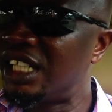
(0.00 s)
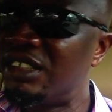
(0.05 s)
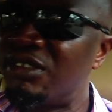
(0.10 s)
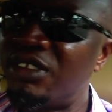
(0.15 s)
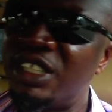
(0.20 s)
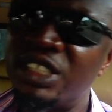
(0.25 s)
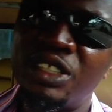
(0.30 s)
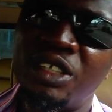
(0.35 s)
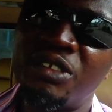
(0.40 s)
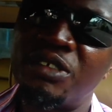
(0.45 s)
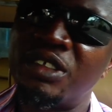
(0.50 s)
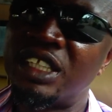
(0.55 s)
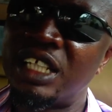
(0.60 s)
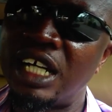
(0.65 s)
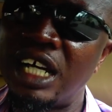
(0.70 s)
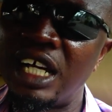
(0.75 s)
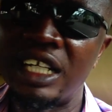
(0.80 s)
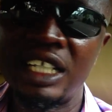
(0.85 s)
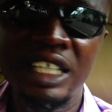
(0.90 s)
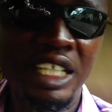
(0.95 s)
the rest of the
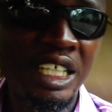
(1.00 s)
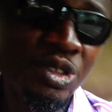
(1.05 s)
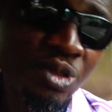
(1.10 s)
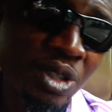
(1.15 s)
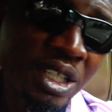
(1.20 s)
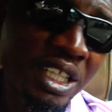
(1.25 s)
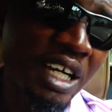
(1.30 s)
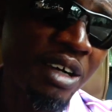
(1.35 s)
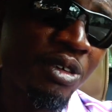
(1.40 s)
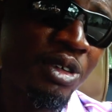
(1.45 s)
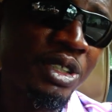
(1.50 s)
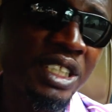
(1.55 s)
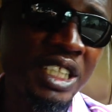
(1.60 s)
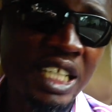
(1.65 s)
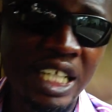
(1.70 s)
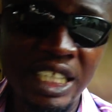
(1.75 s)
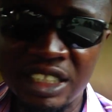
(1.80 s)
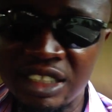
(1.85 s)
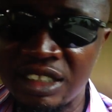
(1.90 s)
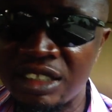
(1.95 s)
tire. Guess what I was
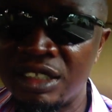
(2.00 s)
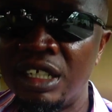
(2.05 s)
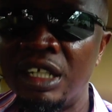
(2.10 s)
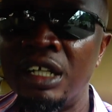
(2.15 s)
getting?